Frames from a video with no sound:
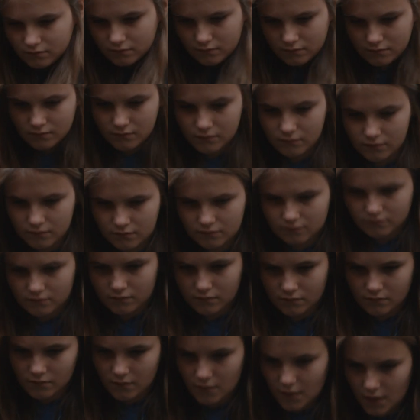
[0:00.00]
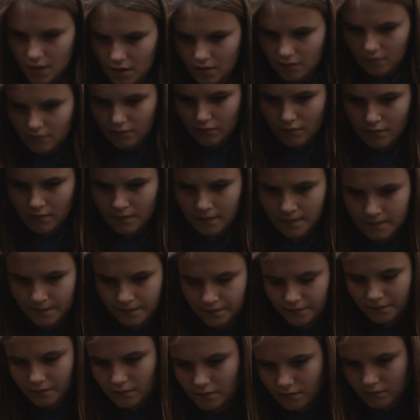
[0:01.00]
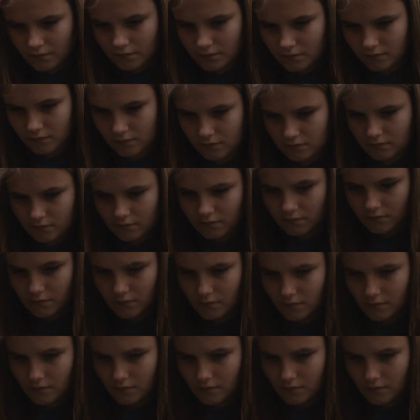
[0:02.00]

Children have to learn to defend themselves.